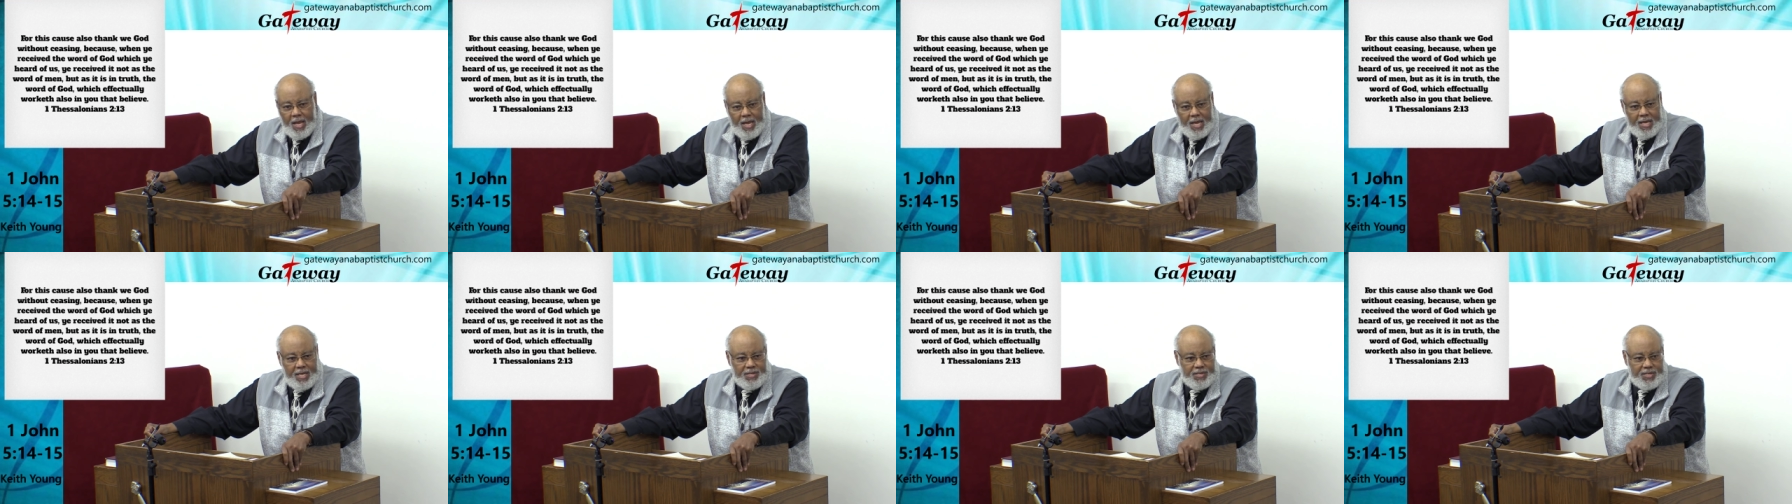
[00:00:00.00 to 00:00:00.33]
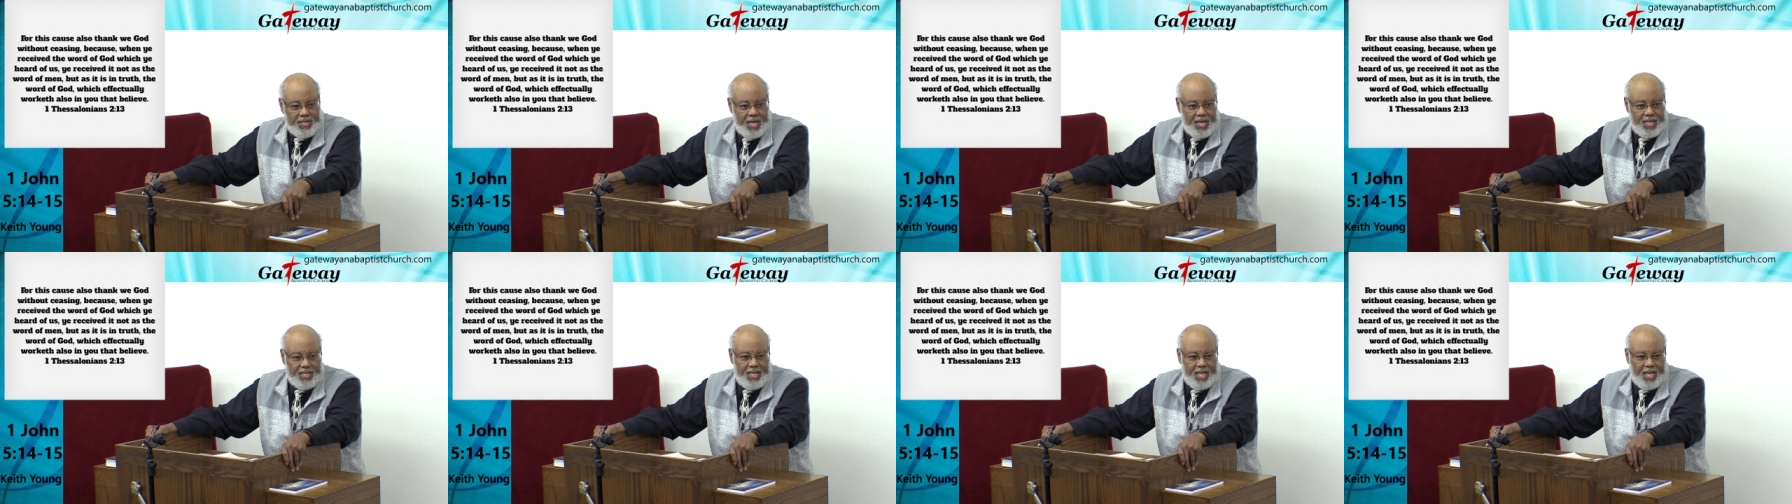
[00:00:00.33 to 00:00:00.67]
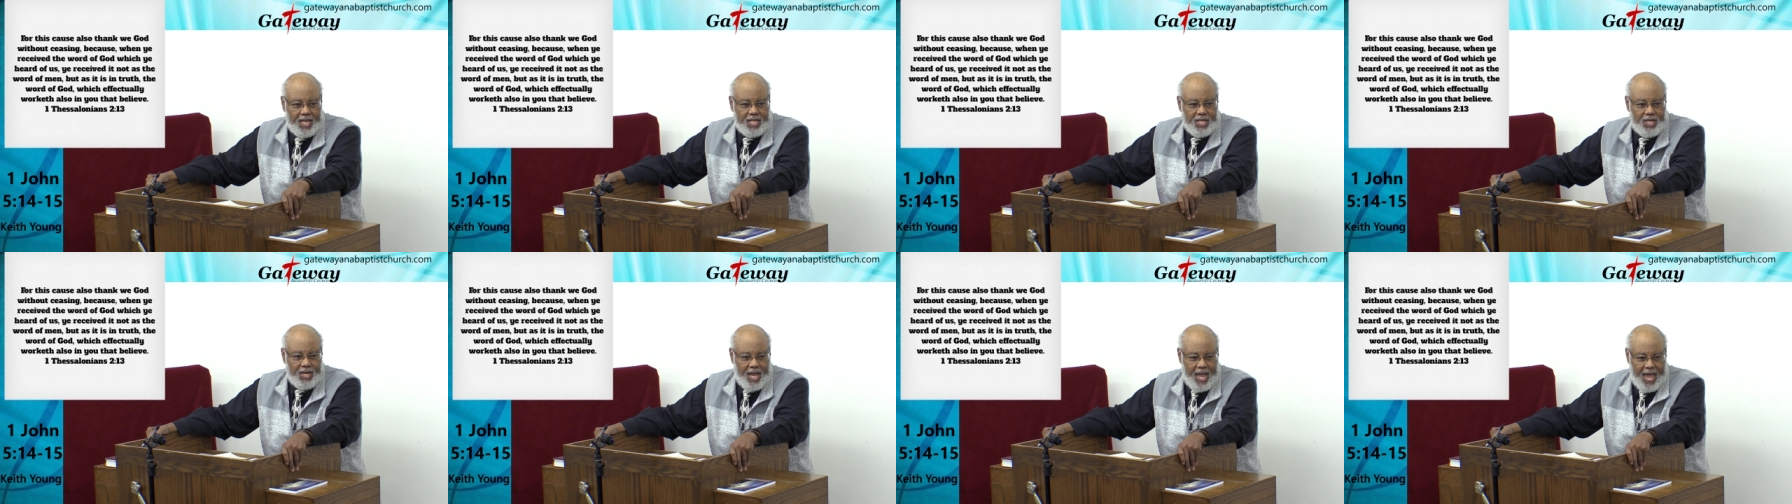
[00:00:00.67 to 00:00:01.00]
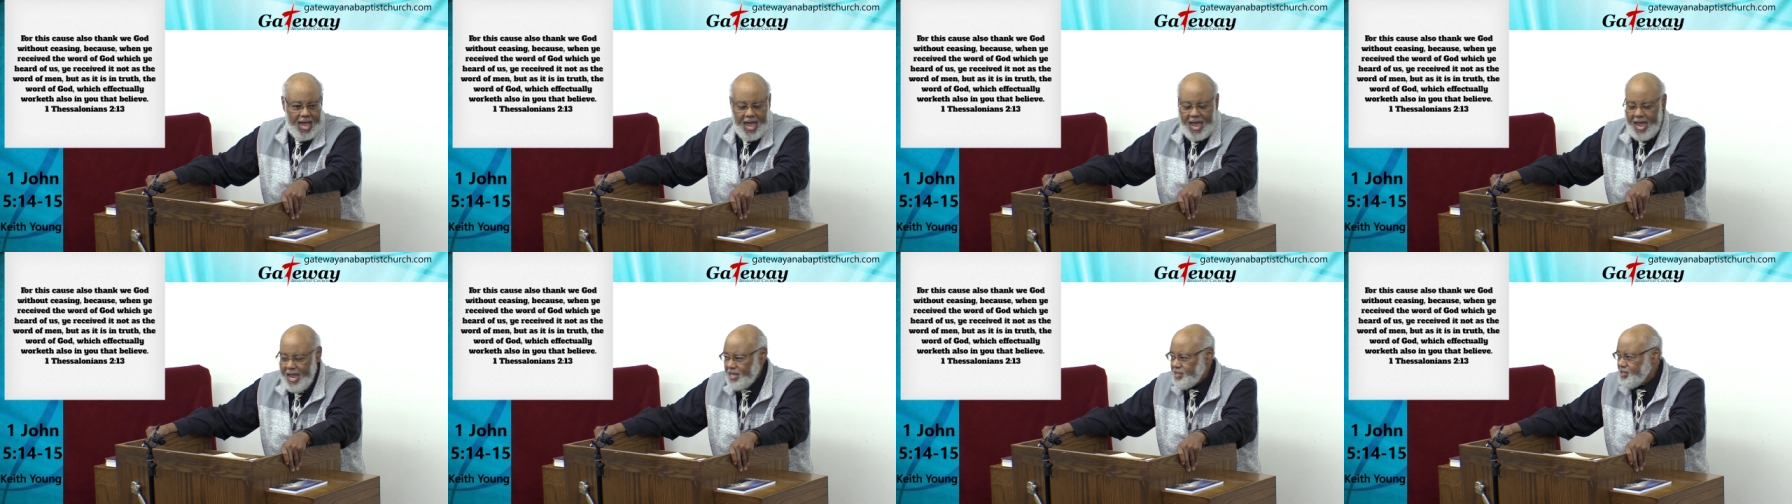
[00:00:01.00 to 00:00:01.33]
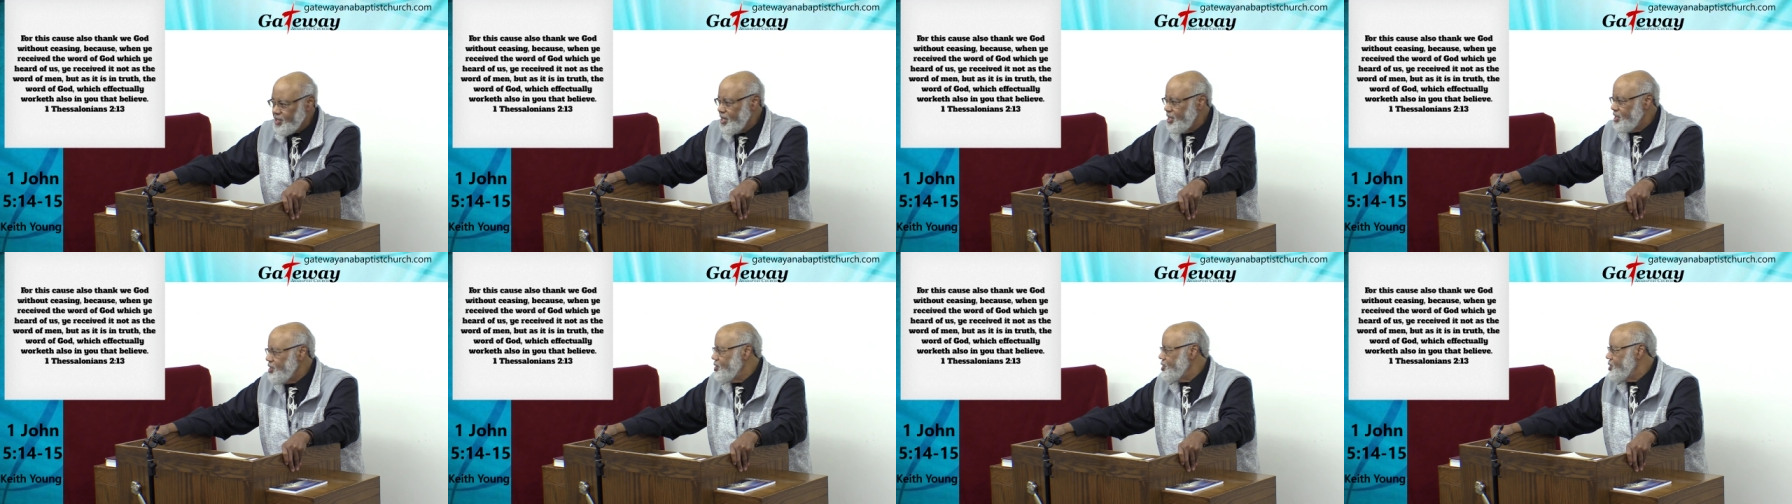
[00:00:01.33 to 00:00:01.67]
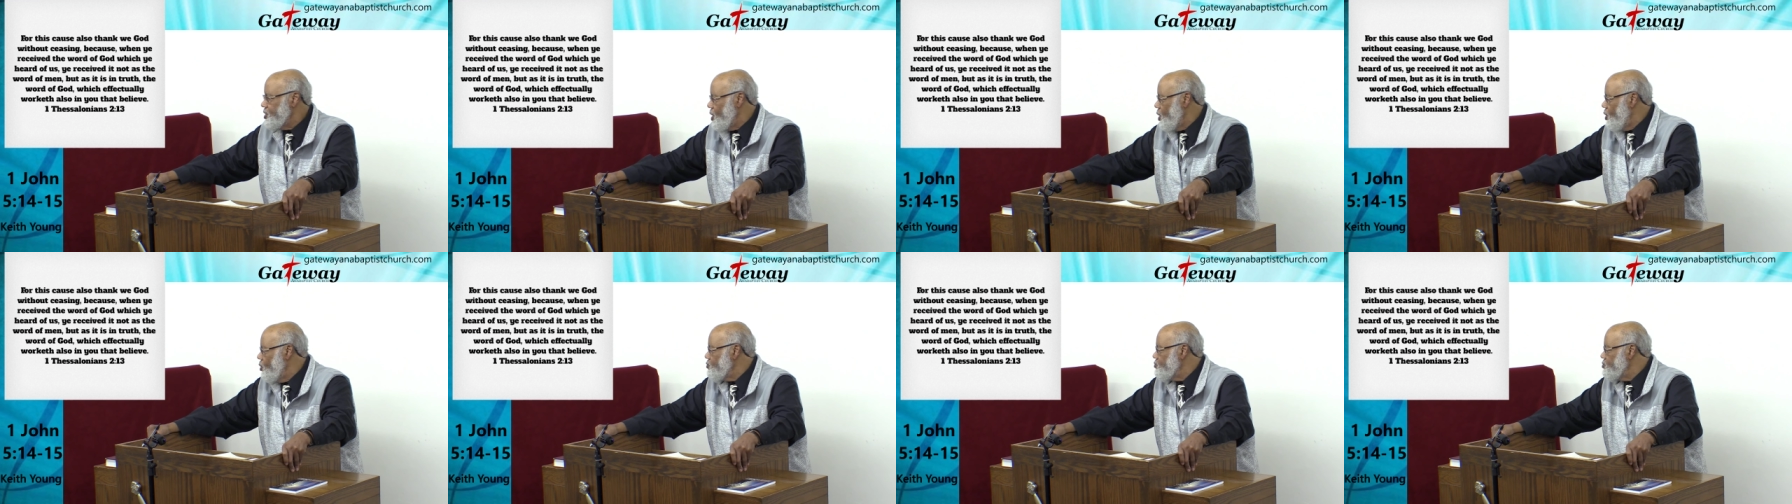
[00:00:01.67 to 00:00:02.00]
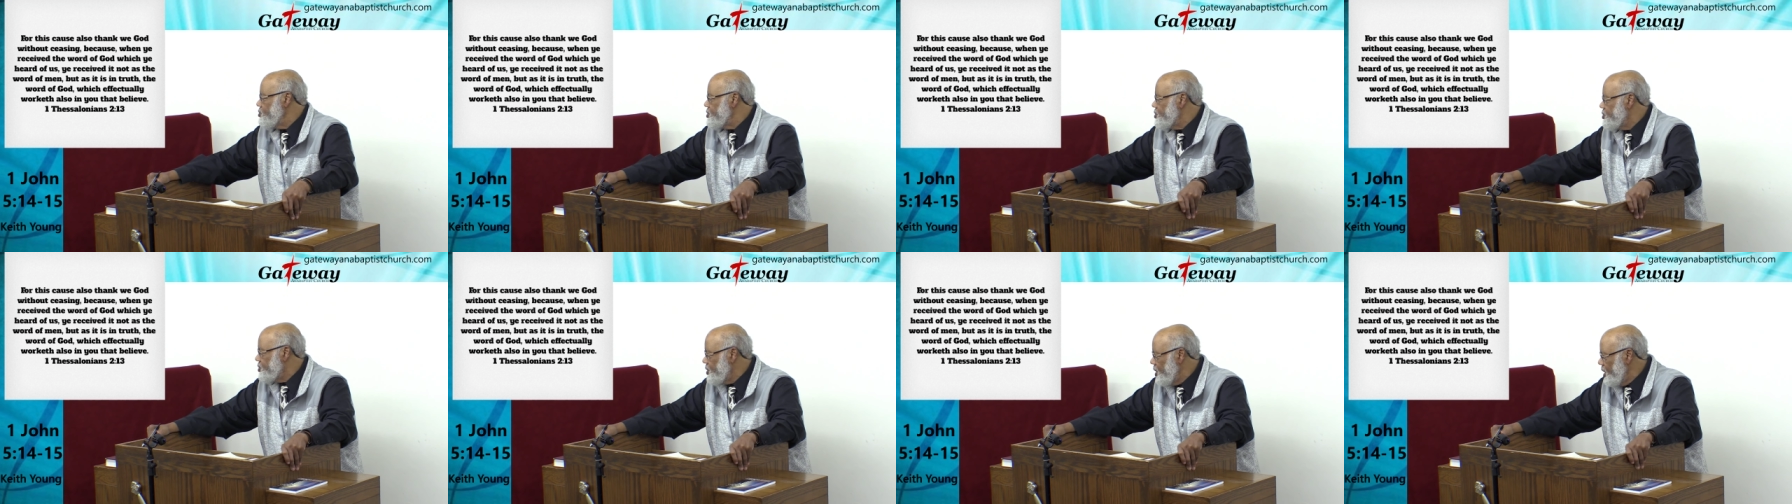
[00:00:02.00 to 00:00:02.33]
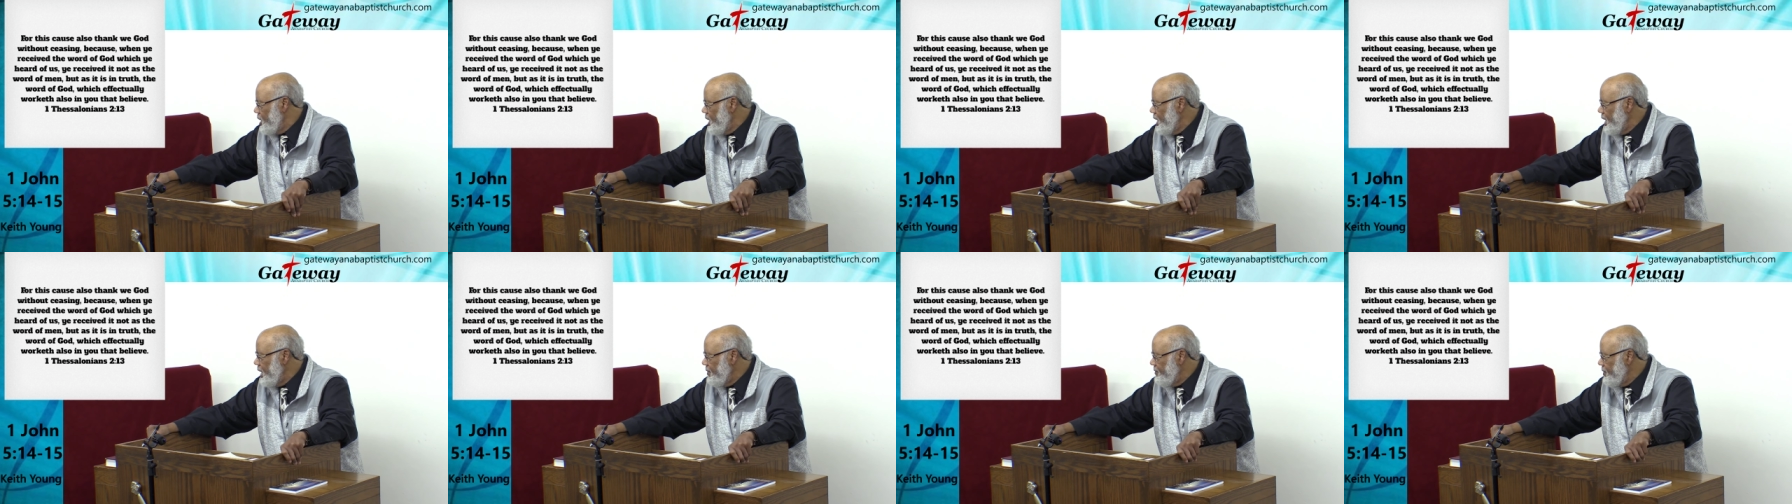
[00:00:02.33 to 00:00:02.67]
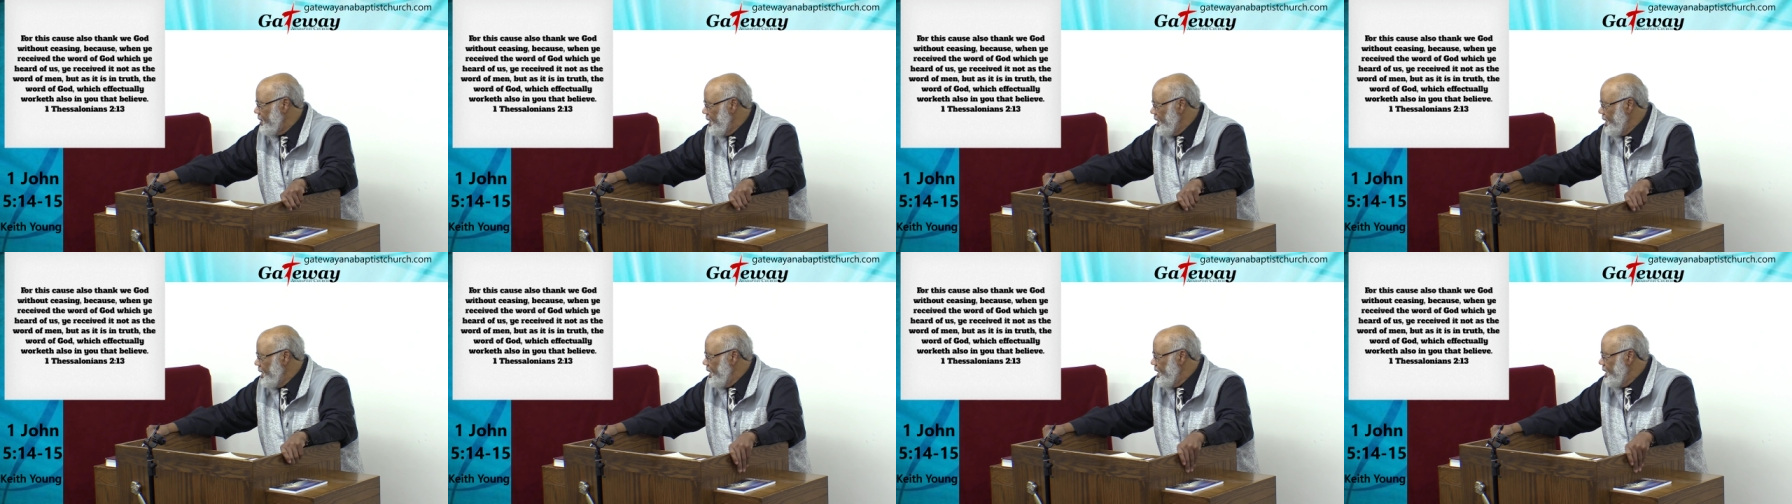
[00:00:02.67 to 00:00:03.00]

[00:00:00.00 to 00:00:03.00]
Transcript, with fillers: He said, then you ask and you don't receive.